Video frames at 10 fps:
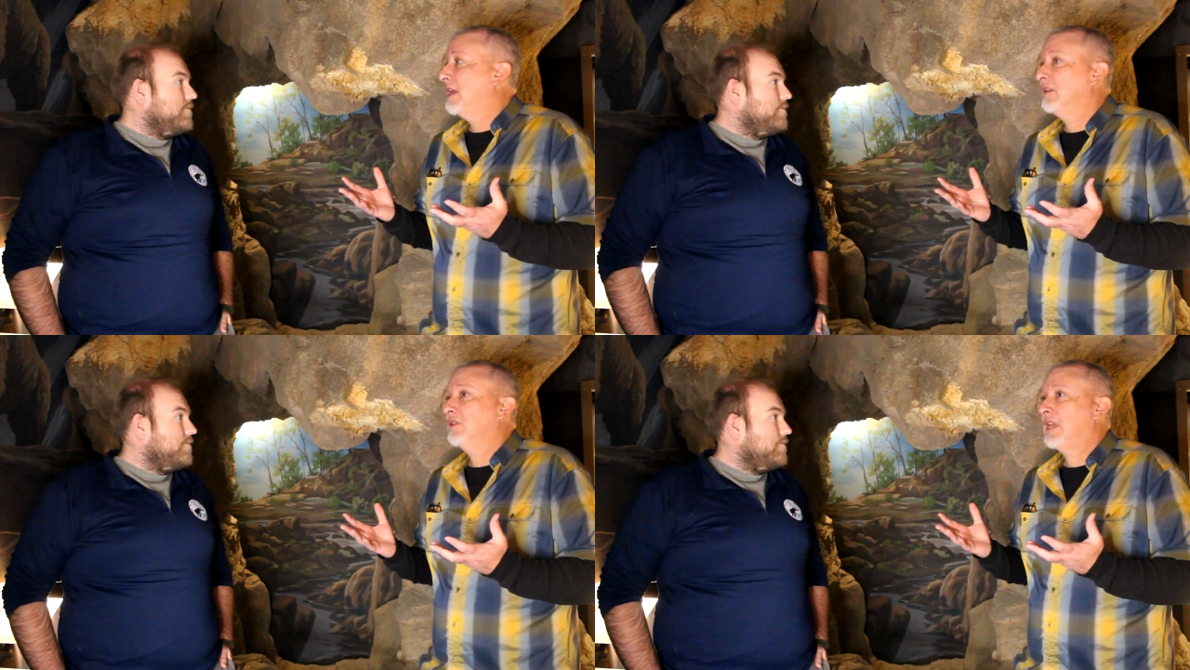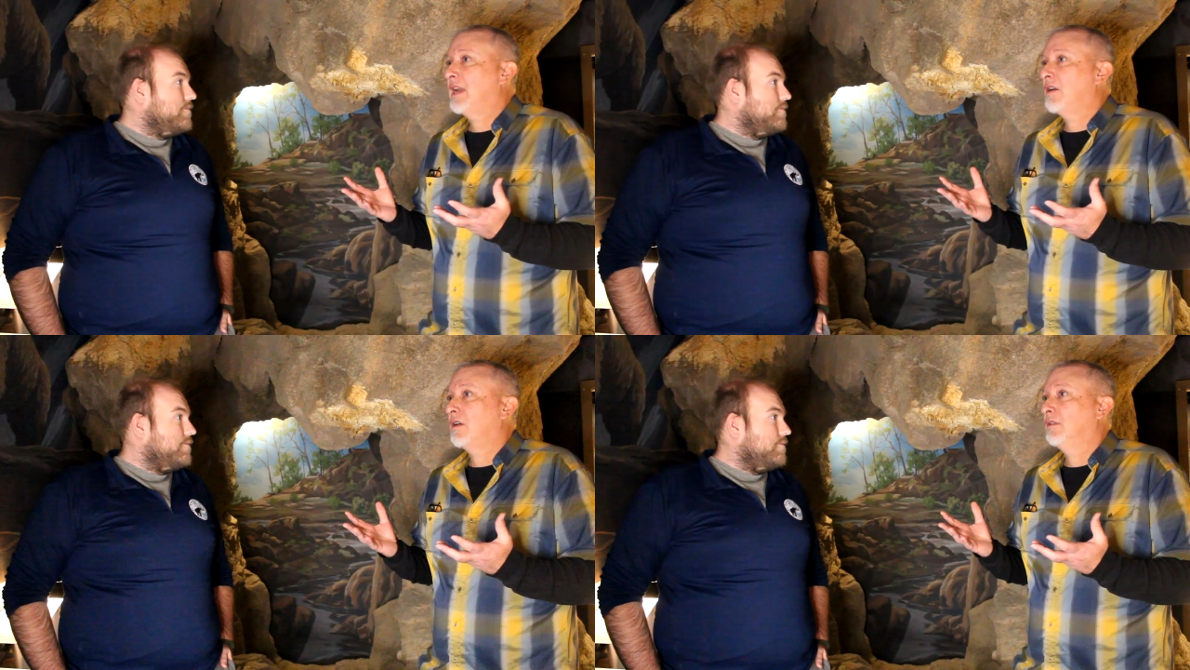Speaker 1: things
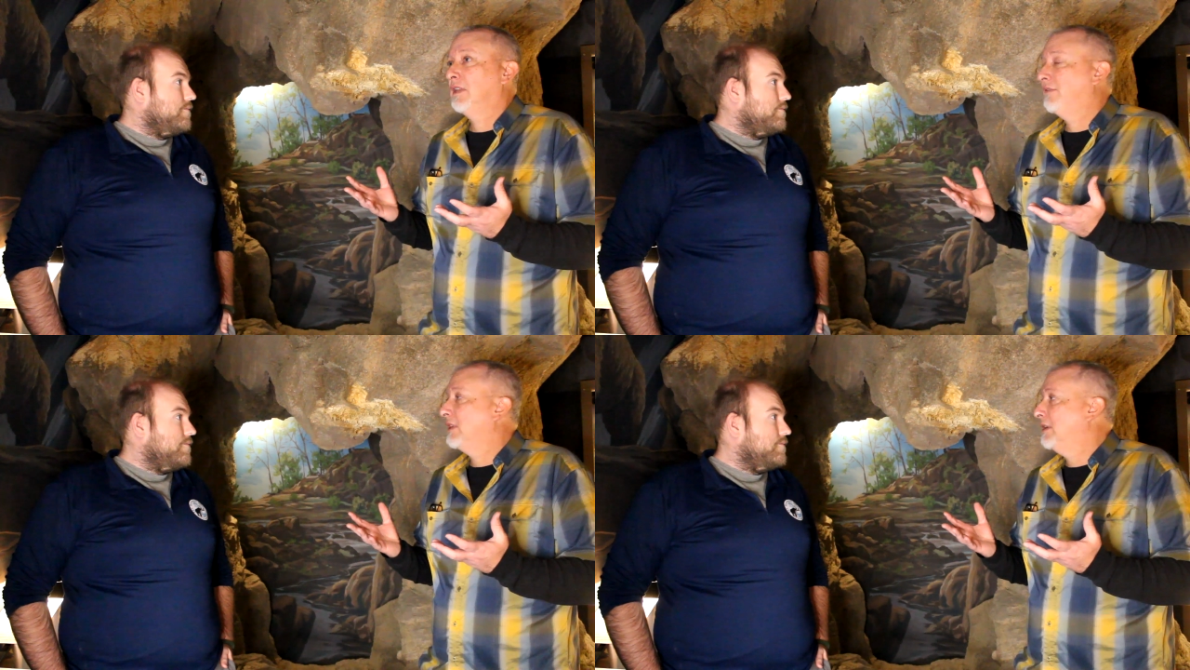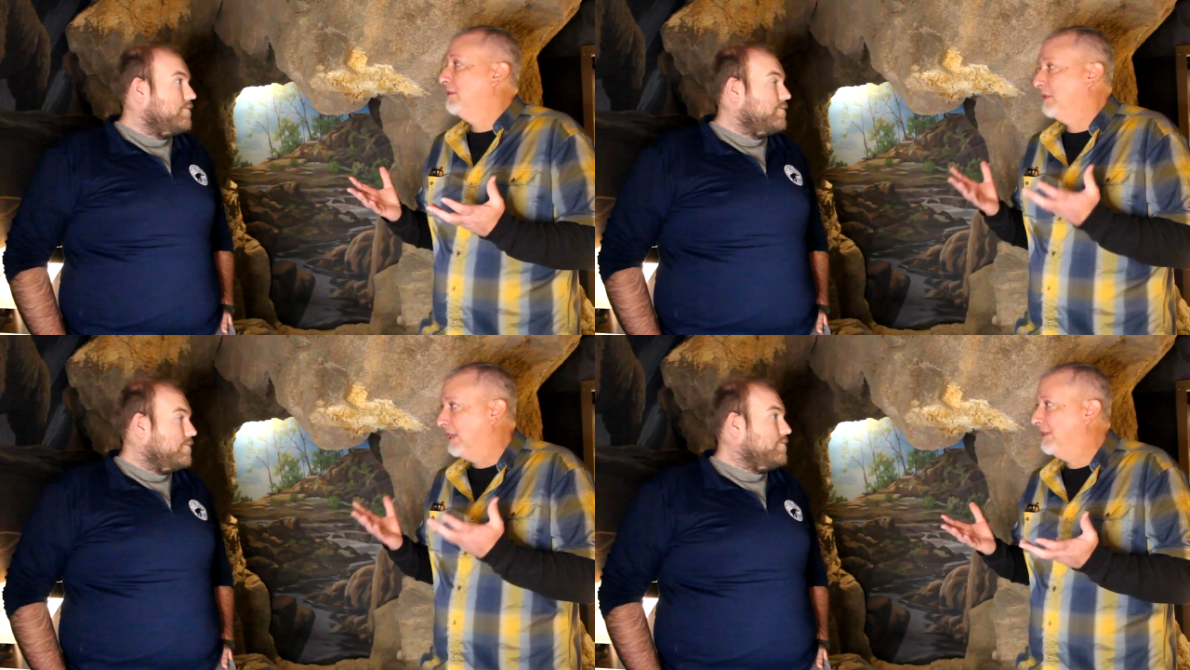that are
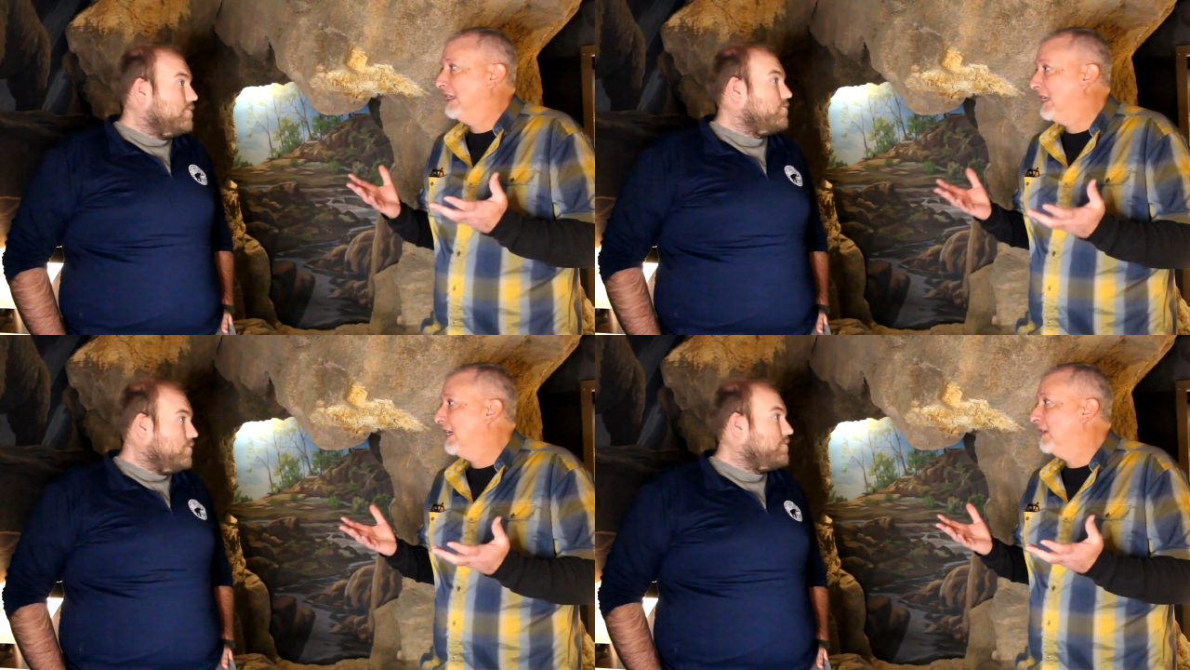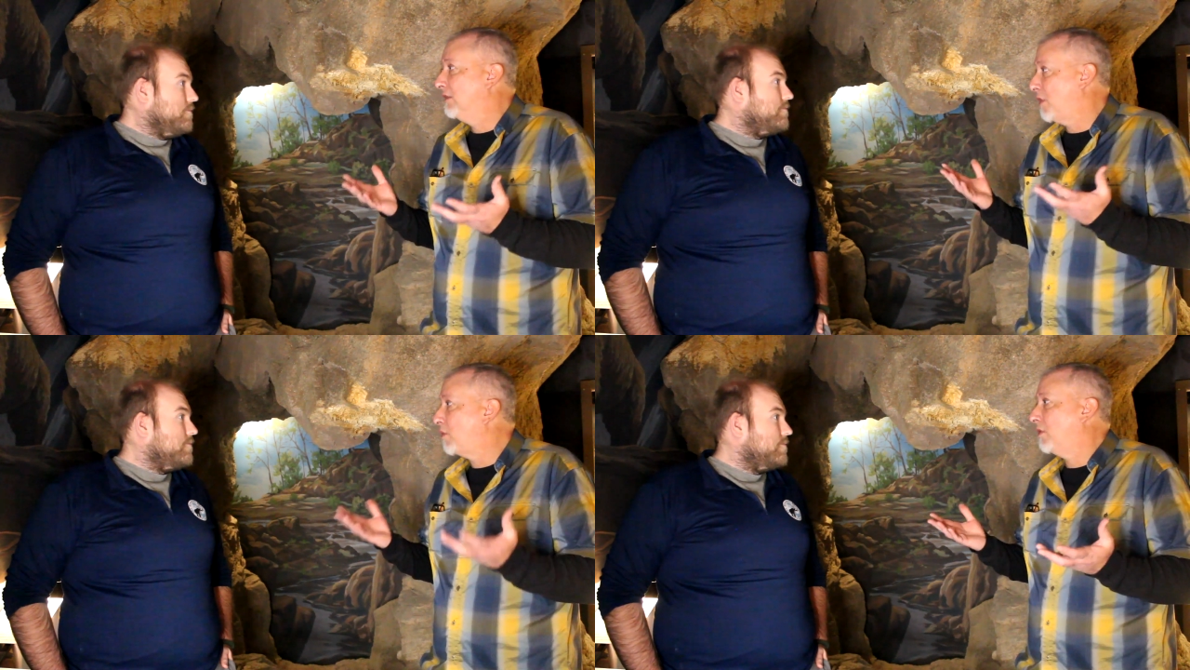living
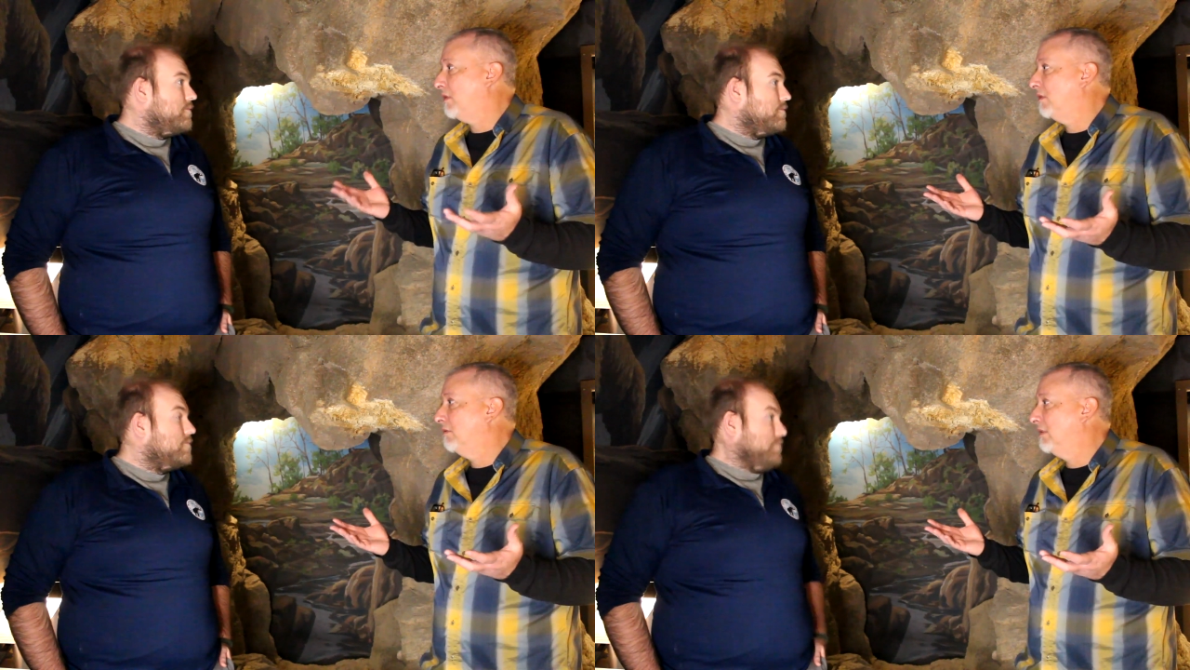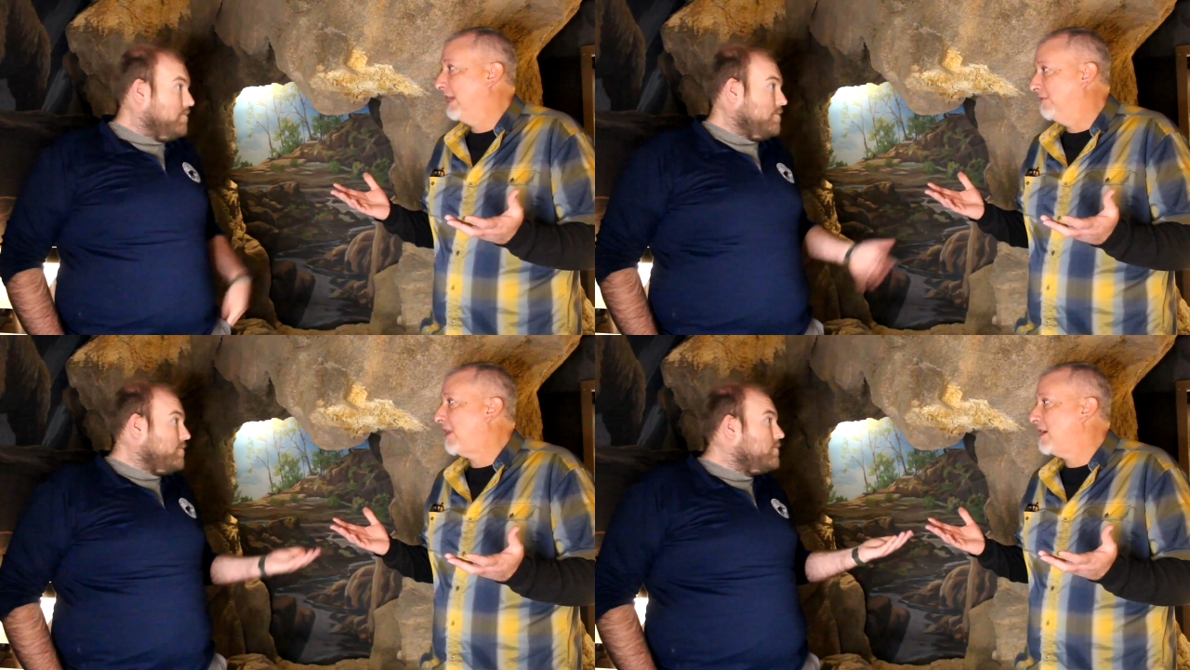in local
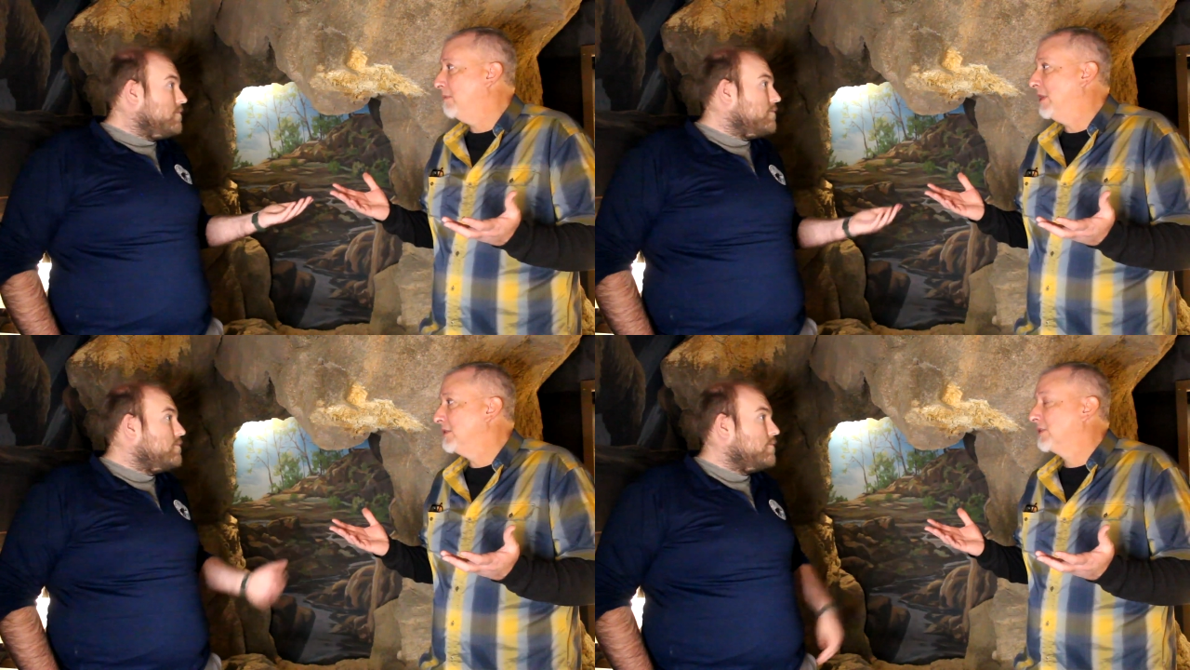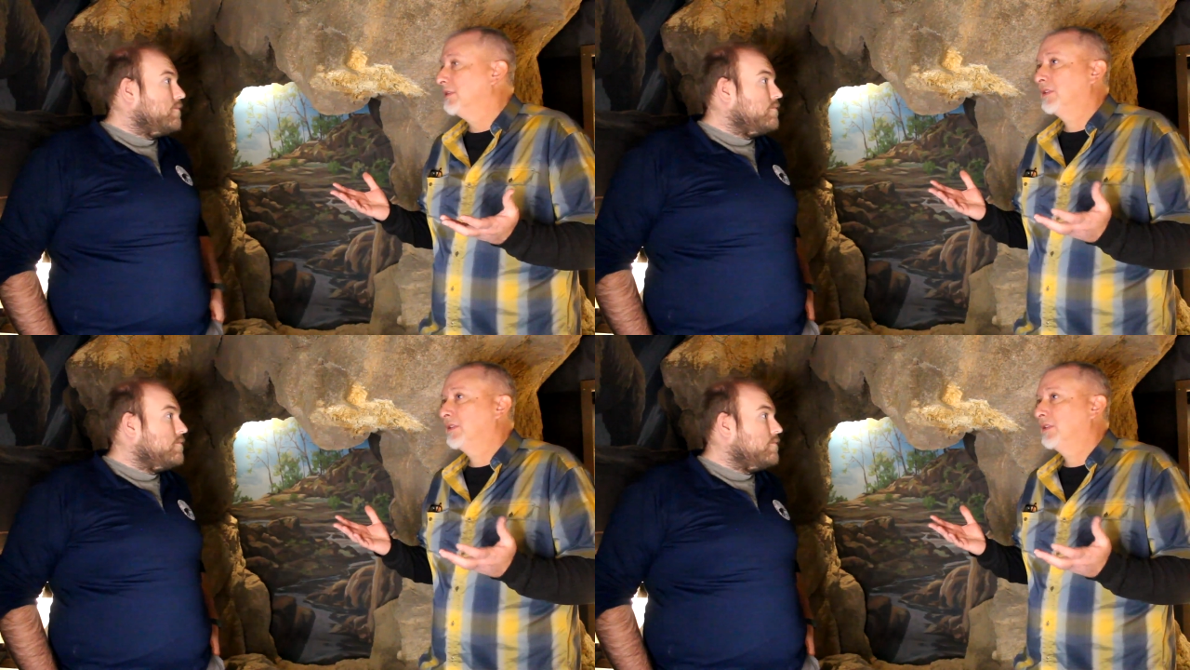environments.